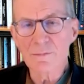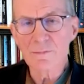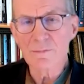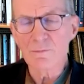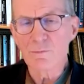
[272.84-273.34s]

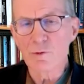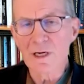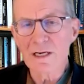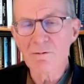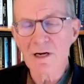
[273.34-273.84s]

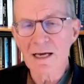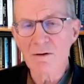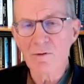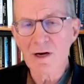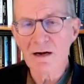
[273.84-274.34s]
really we're not
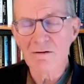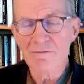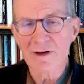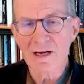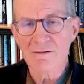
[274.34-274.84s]
aware
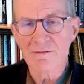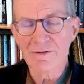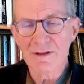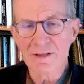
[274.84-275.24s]
of